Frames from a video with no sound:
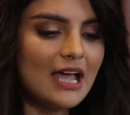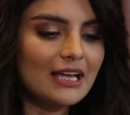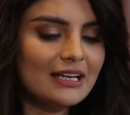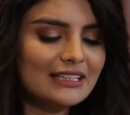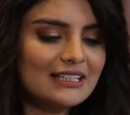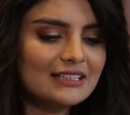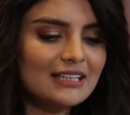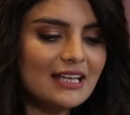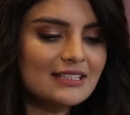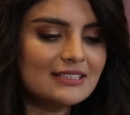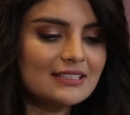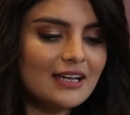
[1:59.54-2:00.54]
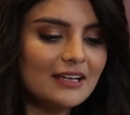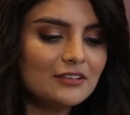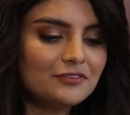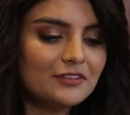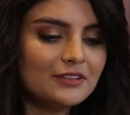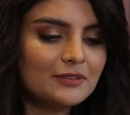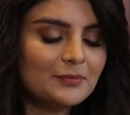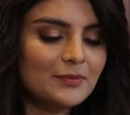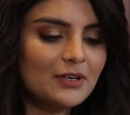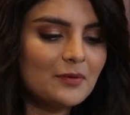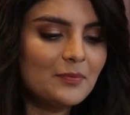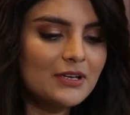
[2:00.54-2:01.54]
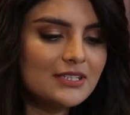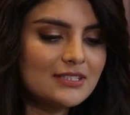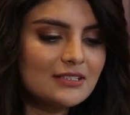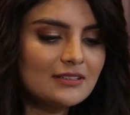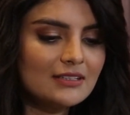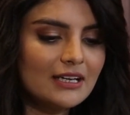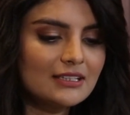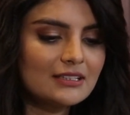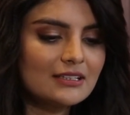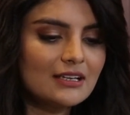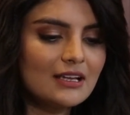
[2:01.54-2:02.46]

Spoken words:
And I think that's the kind of a person that